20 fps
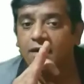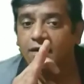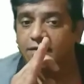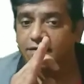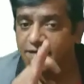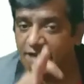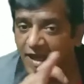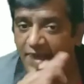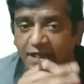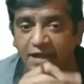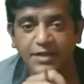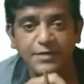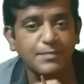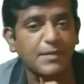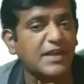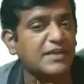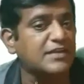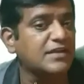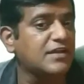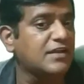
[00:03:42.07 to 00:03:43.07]
direct
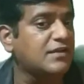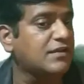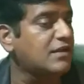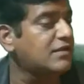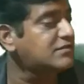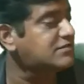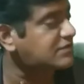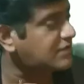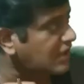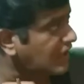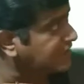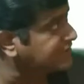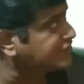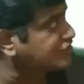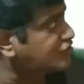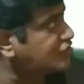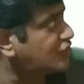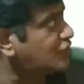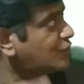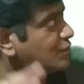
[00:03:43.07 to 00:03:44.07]
materials
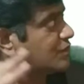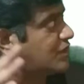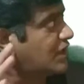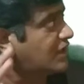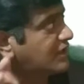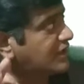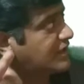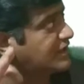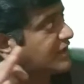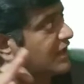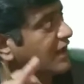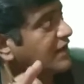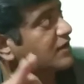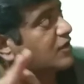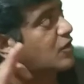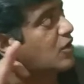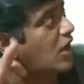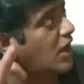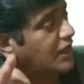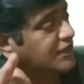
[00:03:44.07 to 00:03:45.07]
consumed. Under that,
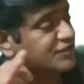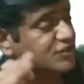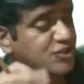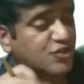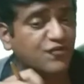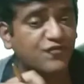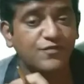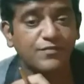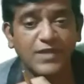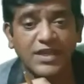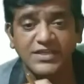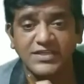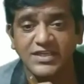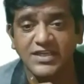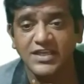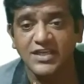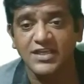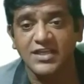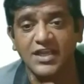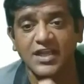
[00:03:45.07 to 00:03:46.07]
cost of
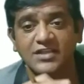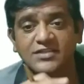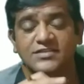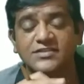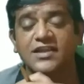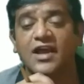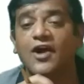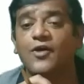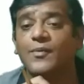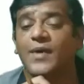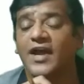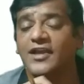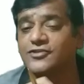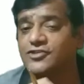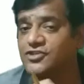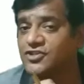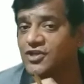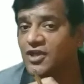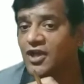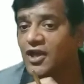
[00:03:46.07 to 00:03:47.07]
materials, how
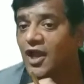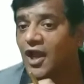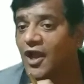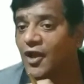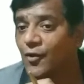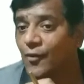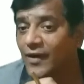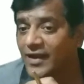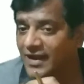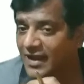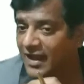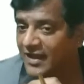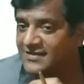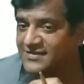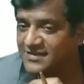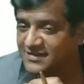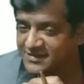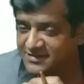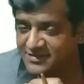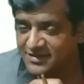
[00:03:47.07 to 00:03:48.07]
much?
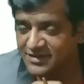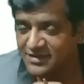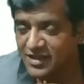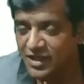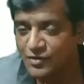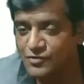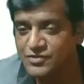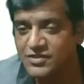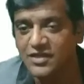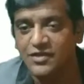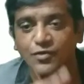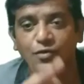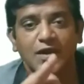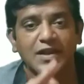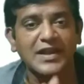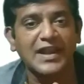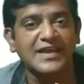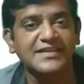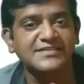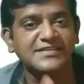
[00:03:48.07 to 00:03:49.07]
1,60,000.
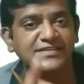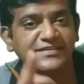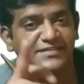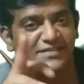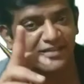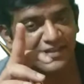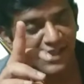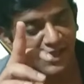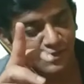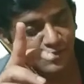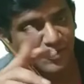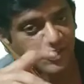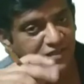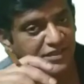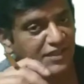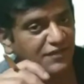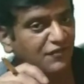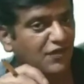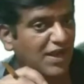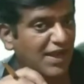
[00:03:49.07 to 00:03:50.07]
1,60,000
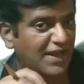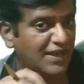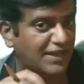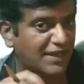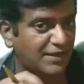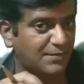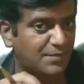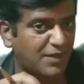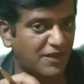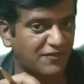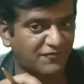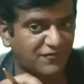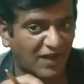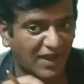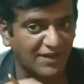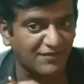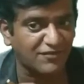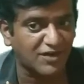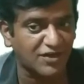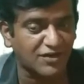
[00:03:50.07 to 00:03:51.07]
divided by
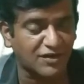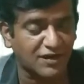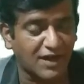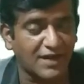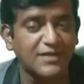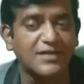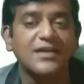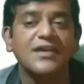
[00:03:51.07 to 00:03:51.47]
500,